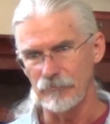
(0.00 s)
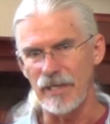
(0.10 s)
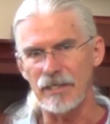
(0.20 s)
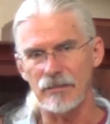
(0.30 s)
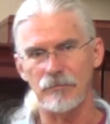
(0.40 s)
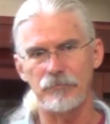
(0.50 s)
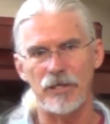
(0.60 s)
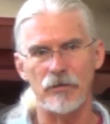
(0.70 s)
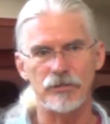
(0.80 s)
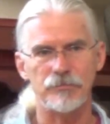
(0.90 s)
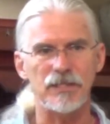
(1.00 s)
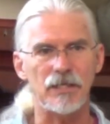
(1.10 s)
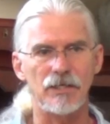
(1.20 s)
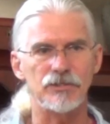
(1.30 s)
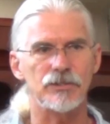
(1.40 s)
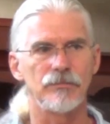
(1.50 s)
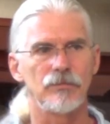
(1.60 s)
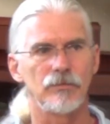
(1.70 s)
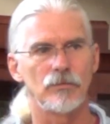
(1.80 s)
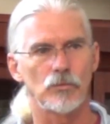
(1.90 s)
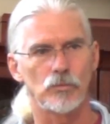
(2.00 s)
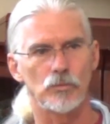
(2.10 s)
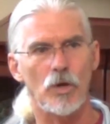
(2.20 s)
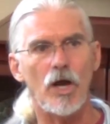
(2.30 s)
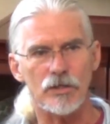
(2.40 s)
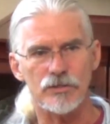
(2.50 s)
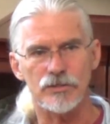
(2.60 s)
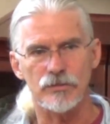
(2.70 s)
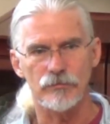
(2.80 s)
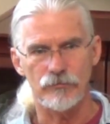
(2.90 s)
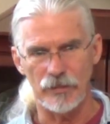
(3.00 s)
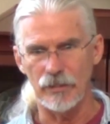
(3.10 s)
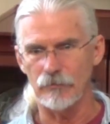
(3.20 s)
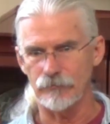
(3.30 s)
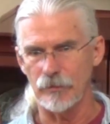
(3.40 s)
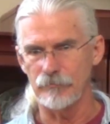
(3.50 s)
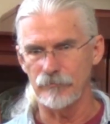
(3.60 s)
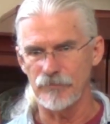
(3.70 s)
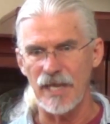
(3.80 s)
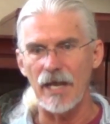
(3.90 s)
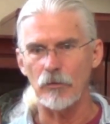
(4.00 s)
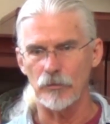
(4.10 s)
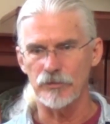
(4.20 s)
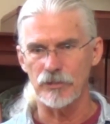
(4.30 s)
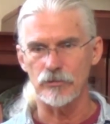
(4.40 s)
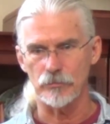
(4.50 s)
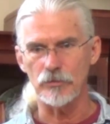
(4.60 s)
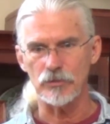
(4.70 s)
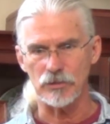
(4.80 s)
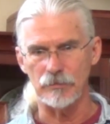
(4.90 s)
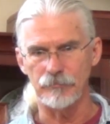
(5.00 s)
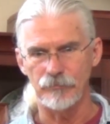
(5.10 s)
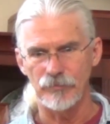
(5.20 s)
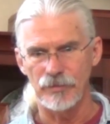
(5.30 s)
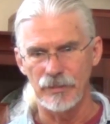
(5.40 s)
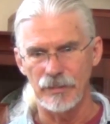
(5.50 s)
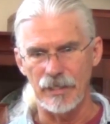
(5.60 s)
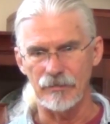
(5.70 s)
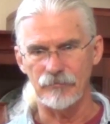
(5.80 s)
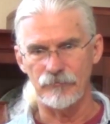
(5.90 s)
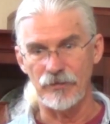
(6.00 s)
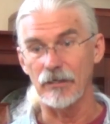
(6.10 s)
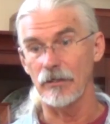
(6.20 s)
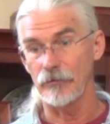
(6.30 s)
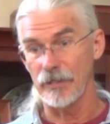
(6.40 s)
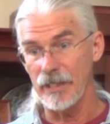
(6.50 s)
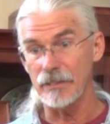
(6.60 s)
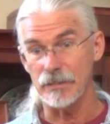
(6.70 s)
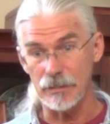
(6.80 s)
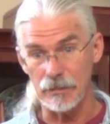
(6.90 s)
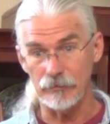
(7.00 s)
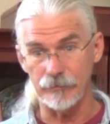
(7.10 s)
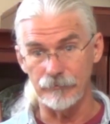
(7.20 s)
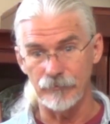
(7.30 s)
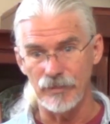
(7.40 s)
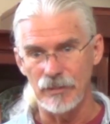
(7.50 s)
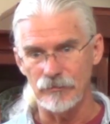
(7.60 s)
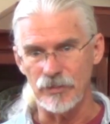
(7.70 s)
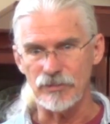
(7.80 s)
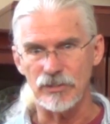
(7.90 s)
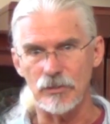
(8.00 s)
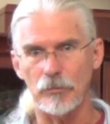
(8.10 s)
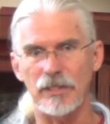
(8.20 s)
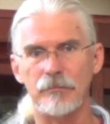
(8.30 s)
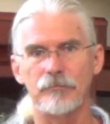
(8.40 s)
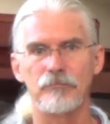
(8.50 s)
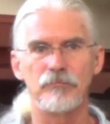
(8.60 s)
Many of them perished because rocks fell from towers in Jerusalem and fell on their heads and killed them. This is the way